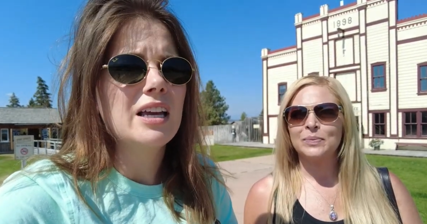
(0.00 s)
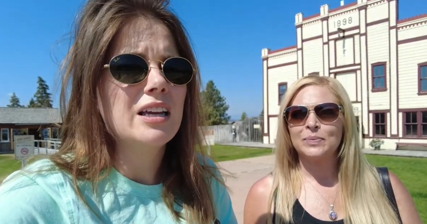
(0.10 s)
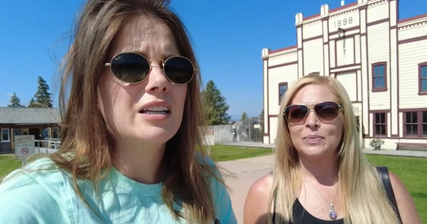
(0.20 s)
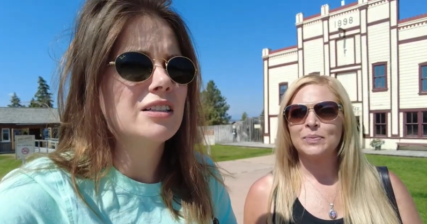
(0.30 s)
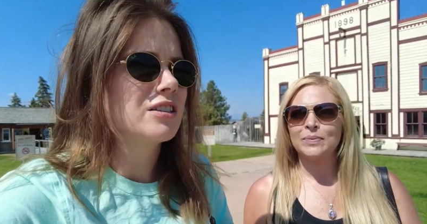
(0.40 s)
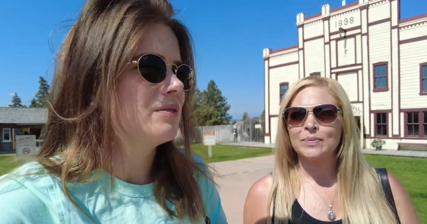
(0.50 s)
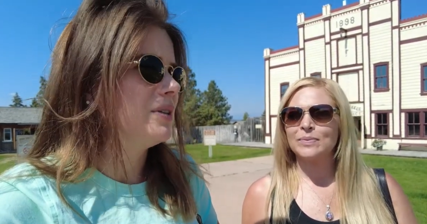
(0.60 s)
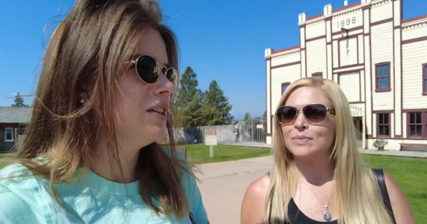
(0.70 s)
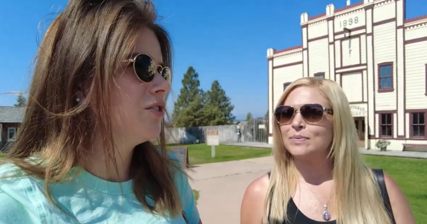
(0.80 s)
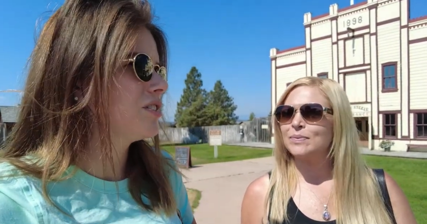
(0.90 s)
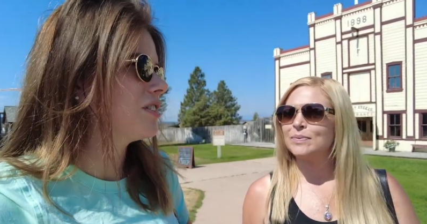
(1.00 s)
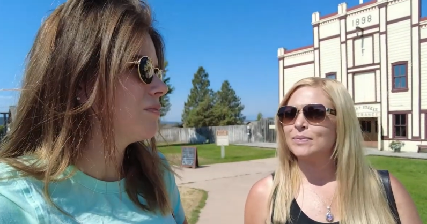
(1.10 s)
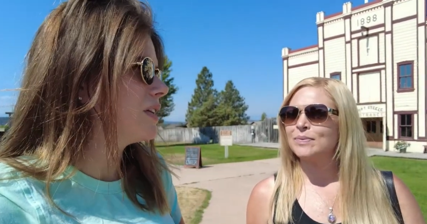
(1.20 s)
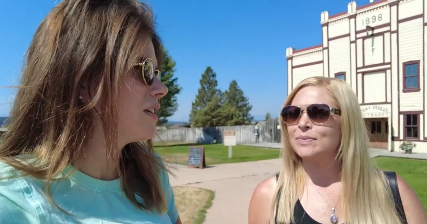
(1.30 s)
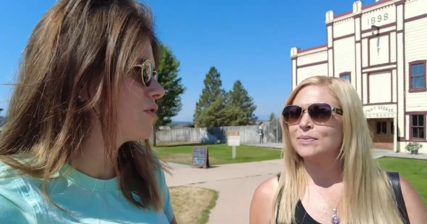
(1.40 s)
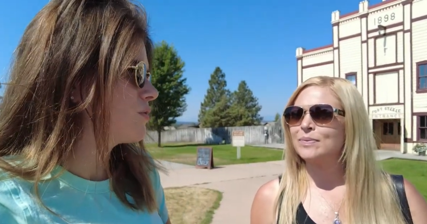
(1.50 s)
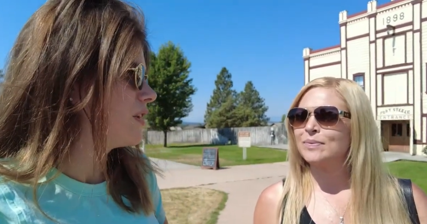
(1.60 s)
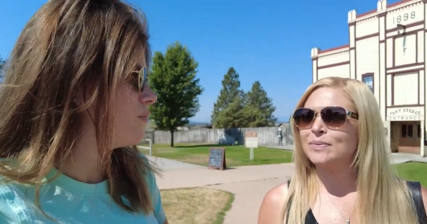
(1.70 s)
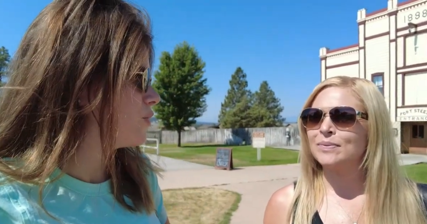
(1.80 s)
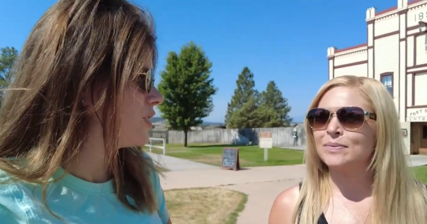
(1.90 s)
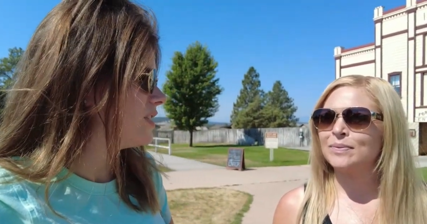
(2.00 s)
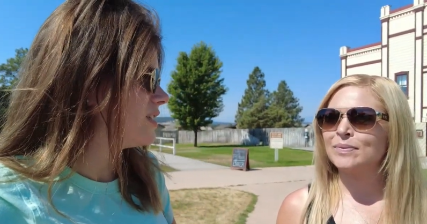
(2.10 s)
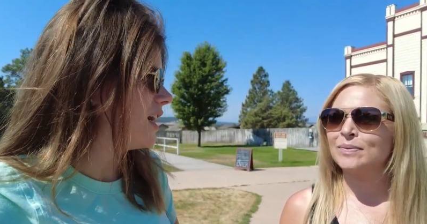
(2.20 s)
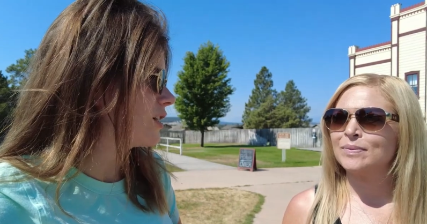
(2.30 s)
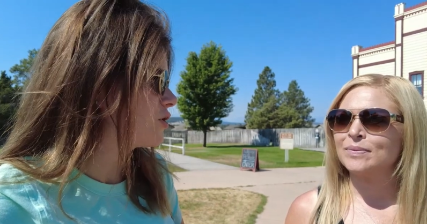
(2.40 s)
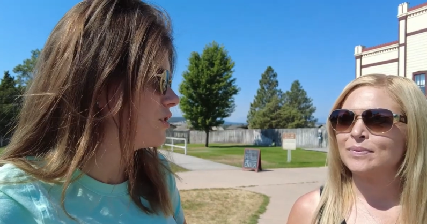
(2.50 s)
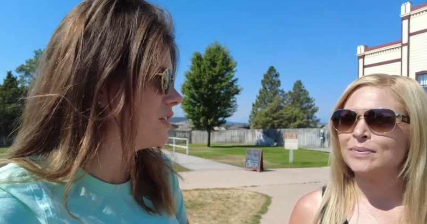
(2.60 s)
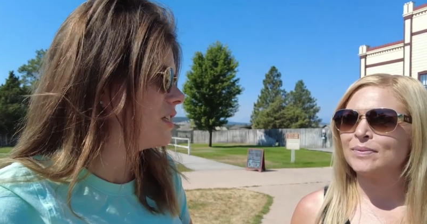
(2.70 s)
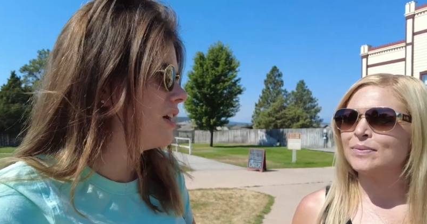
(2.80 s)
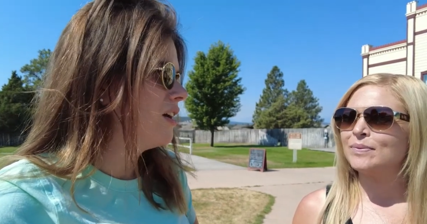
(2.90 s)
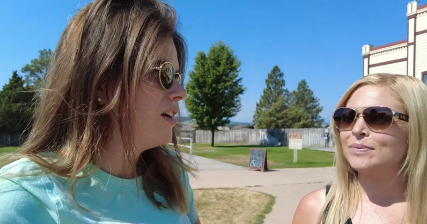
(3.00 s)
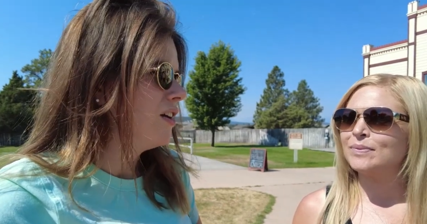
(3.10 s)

Speaker 1: And it's going to be interesting because Cranbrook is actually